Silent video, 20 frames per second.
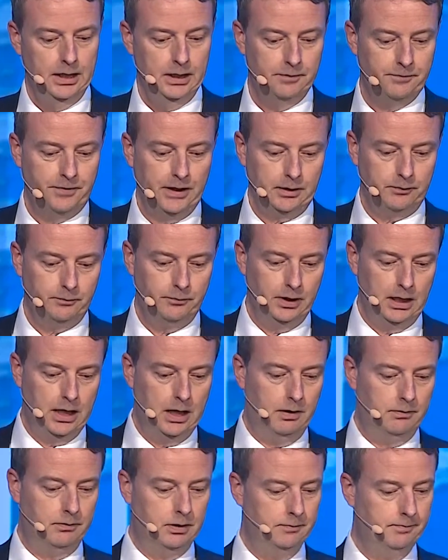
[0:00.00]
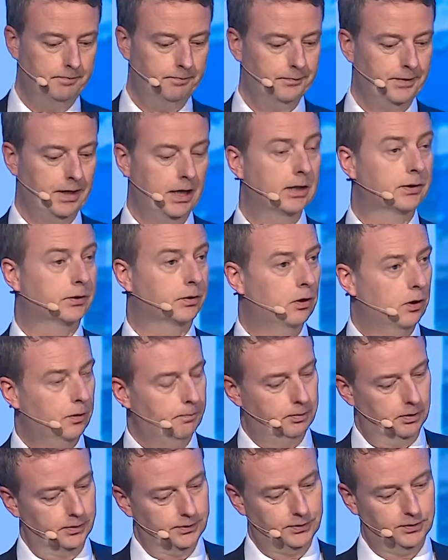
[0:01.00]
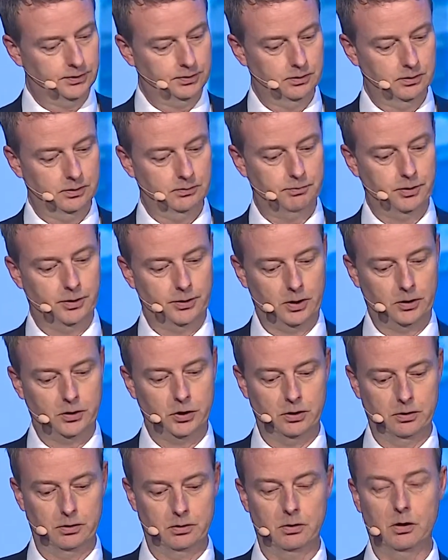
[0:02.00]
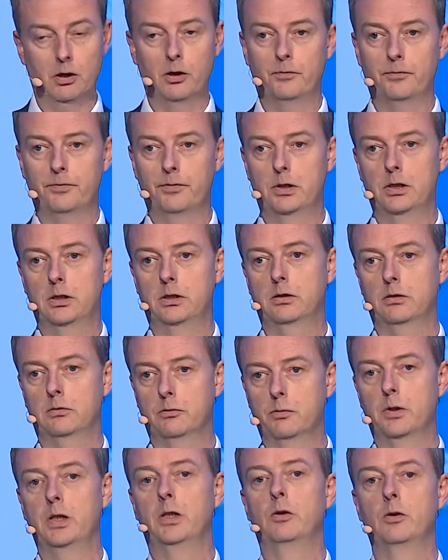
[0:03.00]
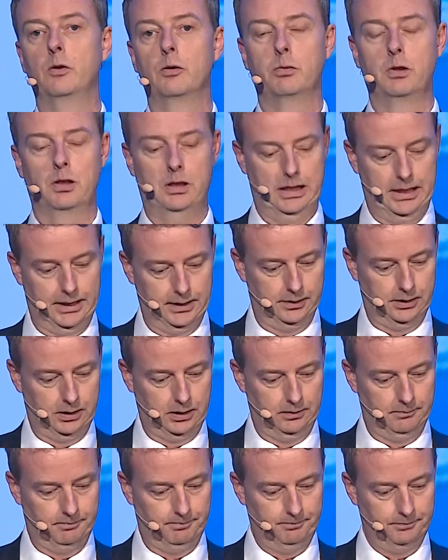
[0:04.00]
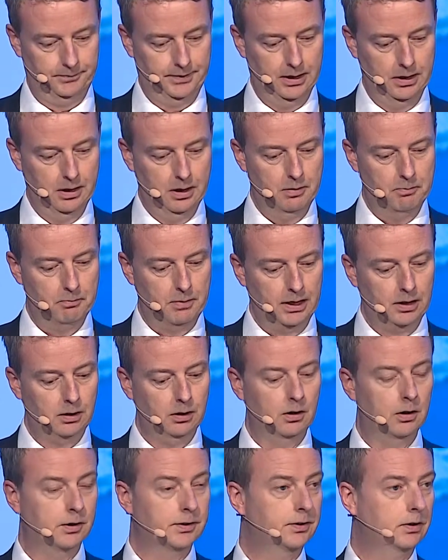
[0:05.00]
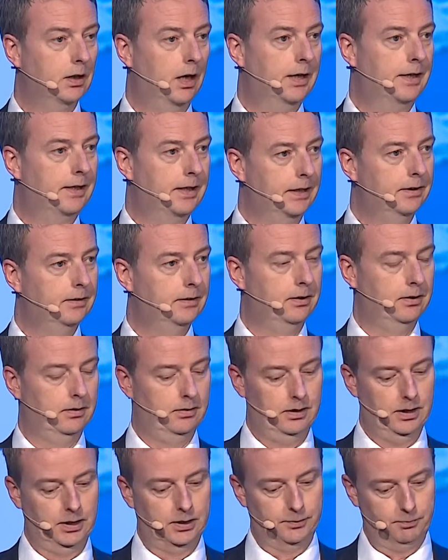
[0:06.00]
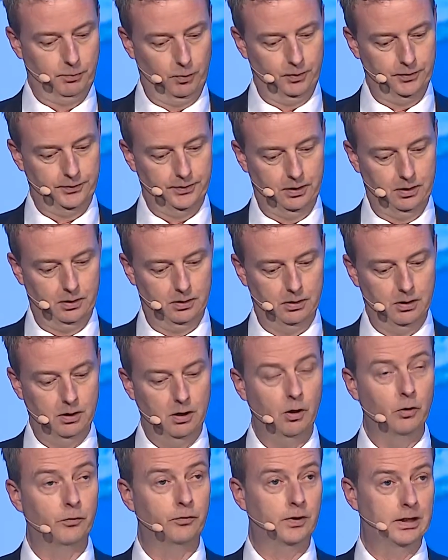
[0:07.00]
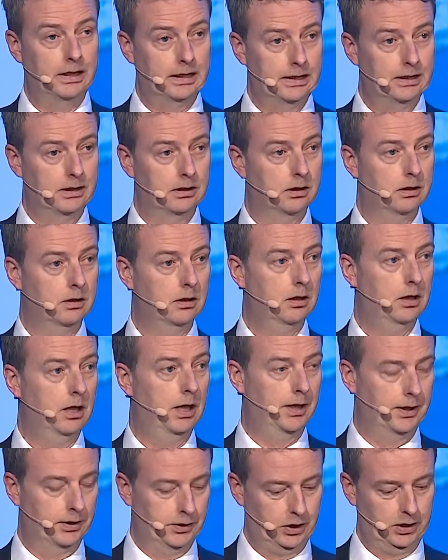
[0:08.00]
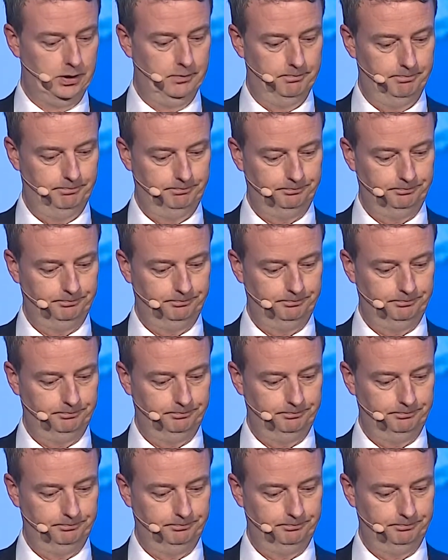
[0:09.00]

In fact, we have a surplus production of uh, renewable energy, making us a net exporter of clean energy.